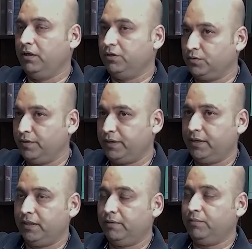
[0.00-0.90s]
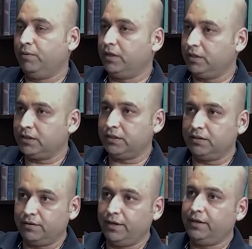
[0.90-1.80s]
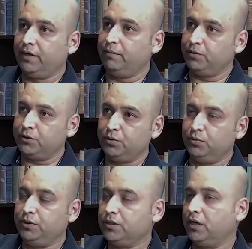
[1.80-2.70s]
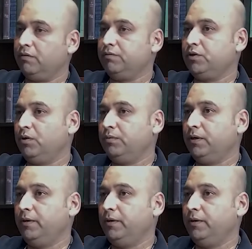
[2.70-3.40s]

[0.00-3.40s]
So we tell them, okay, this is the right time, you should do this kind of job.